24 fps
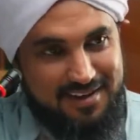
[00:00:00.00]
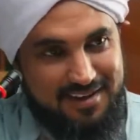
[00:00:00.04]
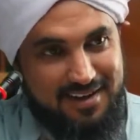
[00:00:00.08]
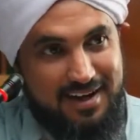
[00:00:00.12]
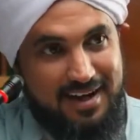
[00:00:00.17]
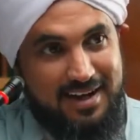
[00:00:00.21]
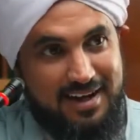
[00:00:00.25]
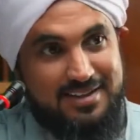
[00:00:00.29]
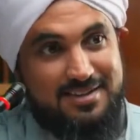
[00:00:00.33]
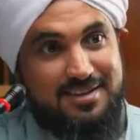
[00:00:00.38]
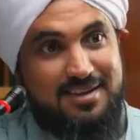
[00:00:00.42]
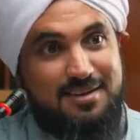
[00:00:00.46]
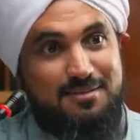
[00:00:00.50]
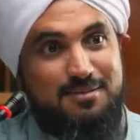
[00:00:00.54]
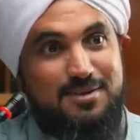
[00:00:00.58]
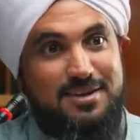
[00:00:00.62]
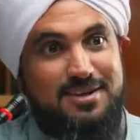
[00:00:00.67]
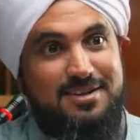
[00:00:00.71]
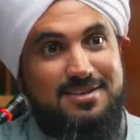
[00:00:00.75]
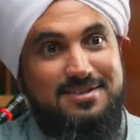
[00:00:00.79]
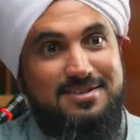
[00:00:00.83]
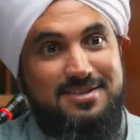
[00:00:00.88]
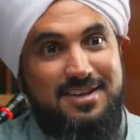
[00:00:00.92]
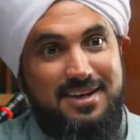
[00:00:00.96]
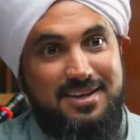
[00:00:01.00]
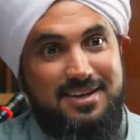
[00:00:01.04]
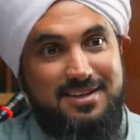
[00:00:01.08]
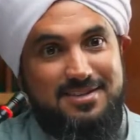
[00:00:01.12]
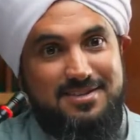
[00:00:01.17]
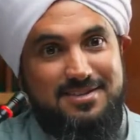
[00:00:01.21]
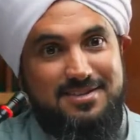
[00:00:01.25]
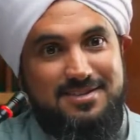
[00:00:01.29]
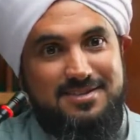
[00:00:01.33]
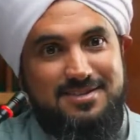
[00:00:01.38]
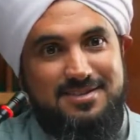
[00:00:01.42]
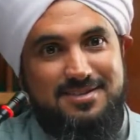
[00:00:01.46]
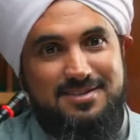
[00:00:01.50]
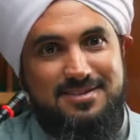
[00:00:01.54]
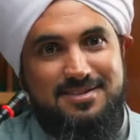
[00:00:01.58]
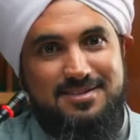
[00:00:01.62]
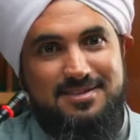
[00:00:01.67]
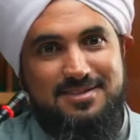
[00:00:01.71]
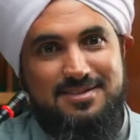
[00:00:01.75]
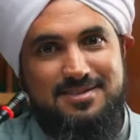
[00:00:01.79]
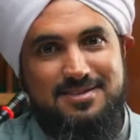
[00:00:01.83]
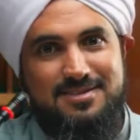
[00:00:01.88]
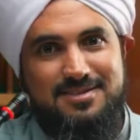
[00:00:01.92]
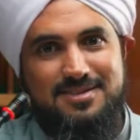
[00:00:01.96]
And trimming his nails.
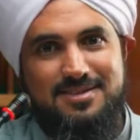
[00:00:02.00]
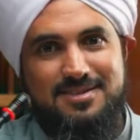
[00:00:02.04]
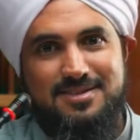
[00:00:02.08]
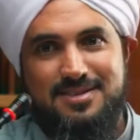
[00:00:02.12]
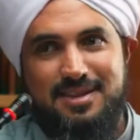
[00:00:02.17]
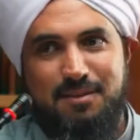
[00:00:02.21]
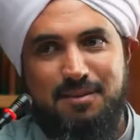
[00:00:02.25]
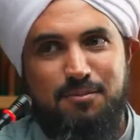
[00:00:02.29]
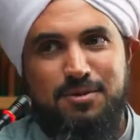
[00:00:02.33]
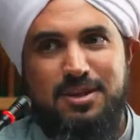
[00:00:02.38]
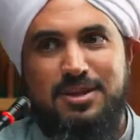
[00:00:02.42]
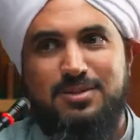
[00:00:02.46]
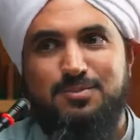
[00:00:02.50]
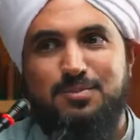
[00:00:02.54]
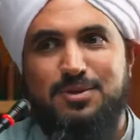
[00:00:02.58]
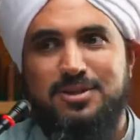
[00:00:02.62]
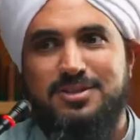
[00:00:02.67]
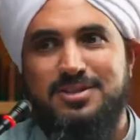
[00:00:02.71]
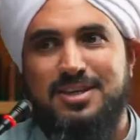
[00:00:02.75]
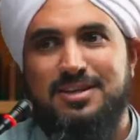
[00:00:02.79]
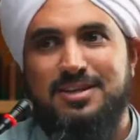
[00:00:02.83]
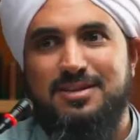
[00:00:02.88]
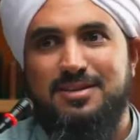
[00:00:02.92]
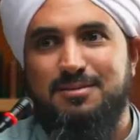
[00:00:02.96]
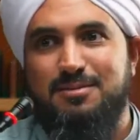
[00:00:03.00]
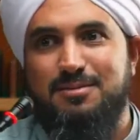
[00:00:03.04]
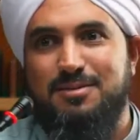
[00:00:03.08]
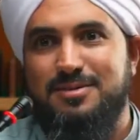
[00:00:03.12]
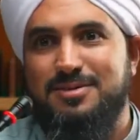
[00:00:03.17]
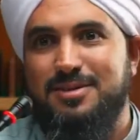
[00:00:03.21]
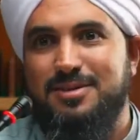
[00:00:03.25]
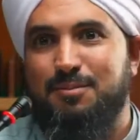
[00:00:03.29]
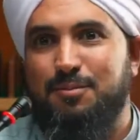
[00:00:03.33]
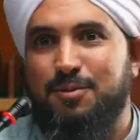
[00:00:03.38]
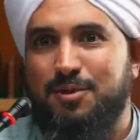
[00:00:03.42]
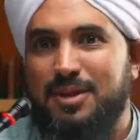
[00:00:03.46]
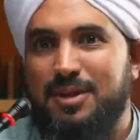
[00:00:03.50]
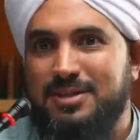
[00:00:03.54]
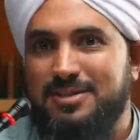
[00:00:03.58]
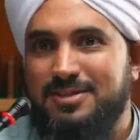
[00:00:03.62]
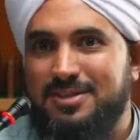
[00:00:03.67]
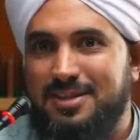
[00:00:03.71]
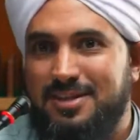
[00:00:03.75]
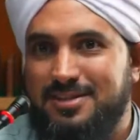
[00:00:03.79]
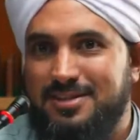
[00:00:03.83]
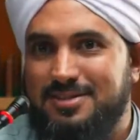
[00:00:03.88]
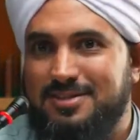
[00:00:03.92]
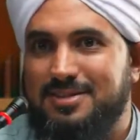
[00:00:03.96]
Someone that's presentable, someone that's
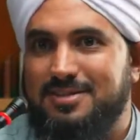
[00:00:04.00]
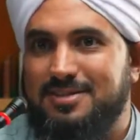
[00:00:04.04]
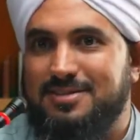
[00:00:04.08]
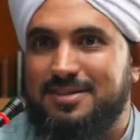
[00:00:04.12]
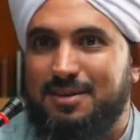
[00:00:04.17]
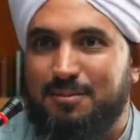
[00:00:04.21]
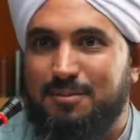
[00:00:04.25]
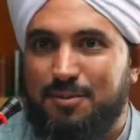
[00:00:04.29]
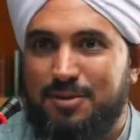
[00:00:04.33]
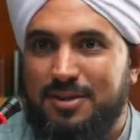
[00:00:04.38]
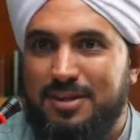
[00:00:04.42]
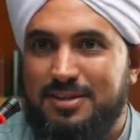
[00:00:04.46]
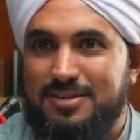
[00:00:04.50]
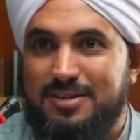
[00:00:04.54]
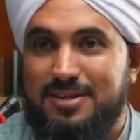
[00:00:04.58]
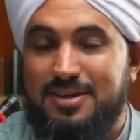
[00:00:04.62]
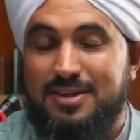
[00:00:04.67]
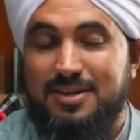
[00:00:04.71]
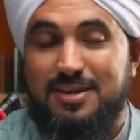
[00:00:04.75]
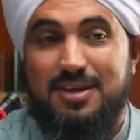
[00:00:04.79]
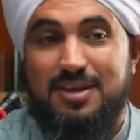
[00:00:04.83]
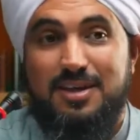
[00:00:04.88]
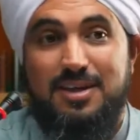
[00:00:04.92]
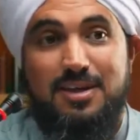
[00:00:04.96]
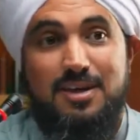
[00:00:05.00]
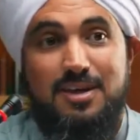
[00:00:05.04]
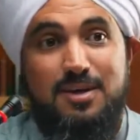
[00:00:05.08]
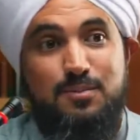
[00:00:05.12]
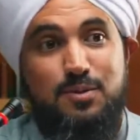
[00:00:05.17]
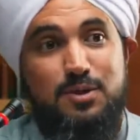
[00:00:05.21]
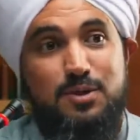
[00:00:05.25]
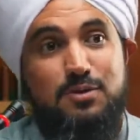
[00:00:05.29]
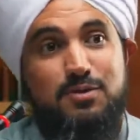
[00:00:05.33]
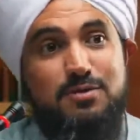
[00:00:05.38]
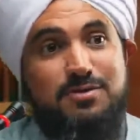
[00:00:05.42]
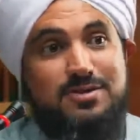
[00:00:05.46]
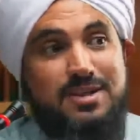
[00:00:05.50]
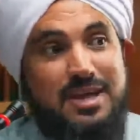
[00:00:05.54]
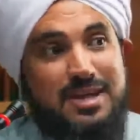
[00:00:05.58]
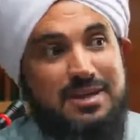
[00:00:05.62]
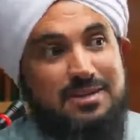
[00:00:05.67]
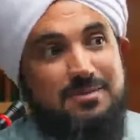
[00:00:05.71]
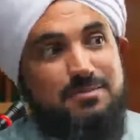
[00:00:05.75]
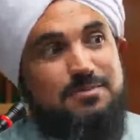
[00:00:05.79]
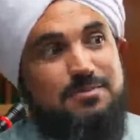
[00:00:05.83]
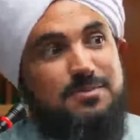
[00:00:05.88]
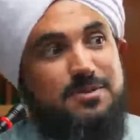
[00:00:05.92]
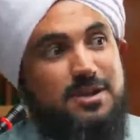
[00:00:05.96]
decent, someone that's clean. Because
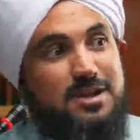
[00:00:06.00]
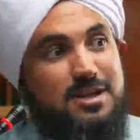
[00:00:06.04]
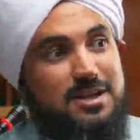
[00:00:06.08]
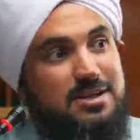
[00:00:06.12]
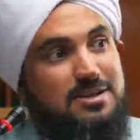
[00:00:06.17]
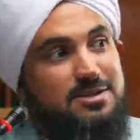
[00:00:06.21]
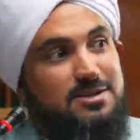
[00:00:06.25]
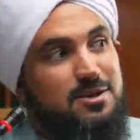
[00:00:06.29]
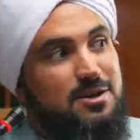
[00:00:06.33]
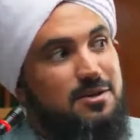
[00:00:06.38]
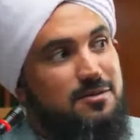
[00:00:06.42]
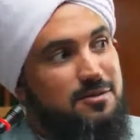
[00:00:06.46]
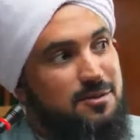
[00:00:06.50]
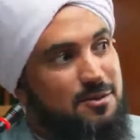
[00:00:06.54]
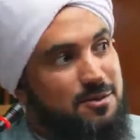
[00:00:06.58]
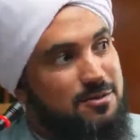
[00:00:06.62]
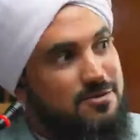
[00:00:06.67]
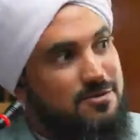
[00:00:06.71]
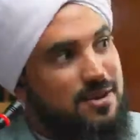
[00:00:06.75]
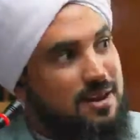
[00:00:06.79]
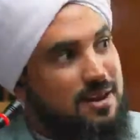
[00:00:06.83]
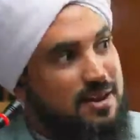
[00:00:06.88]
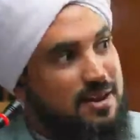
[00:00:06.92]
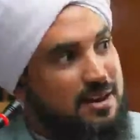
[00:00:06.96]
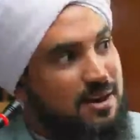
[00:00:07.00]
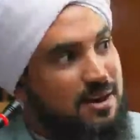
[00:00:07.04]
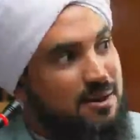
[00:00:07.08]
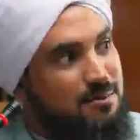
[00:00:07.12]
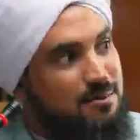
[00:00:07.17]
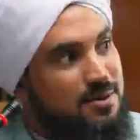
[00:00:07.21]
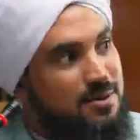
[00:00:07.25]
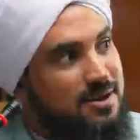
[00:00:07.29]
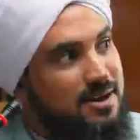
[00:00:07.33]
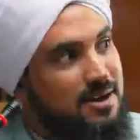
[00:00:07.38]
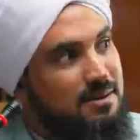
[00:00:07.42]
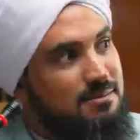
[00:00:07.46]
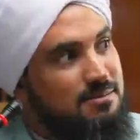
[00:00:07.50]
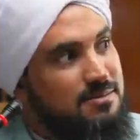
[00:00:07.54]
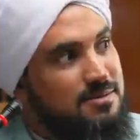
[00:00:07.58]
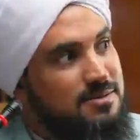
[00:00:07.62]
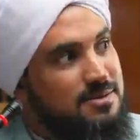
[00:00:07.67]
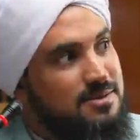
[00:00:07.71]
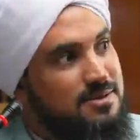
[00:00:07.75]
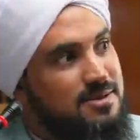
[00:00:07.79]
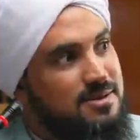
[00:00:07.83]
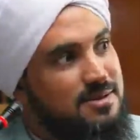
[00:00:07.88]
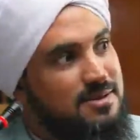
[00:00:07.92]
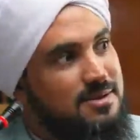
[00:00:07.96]
that teacher of your son now becomes
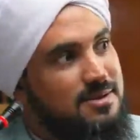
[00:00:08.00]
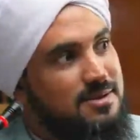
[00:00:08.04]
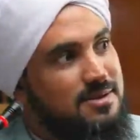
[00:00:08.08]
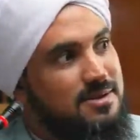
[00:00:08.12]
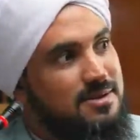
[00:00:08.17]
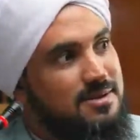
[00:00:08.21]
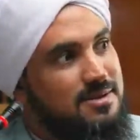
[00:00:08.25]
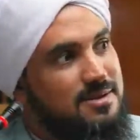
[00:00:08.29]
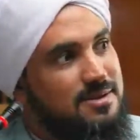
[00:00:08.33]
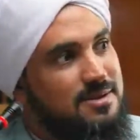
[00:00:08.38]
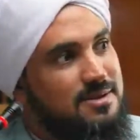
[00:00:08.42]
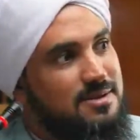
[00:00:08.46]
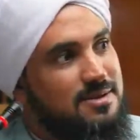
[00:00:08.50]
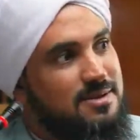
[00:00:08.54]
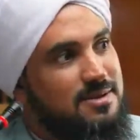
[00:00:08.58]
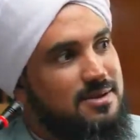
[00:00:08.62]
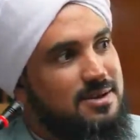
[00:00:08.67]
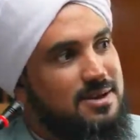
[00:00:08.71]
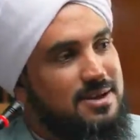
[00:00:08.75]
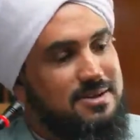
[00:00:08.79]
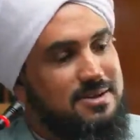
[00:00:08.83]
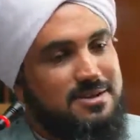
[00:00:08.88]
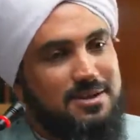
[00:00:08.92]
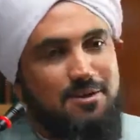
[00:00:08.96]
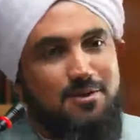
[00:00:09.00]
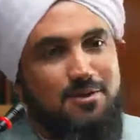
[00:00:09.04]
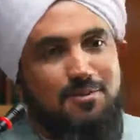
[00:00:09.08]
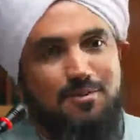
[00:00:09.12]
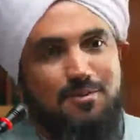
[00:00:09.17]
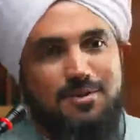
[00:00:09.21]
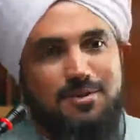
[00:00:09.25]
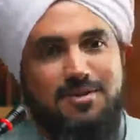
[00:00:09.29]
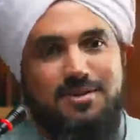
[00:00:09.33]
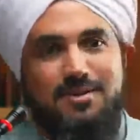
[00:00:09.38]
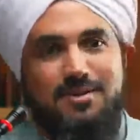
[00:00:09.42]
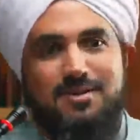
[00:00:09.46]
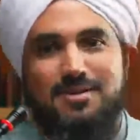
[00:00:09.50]
his role model.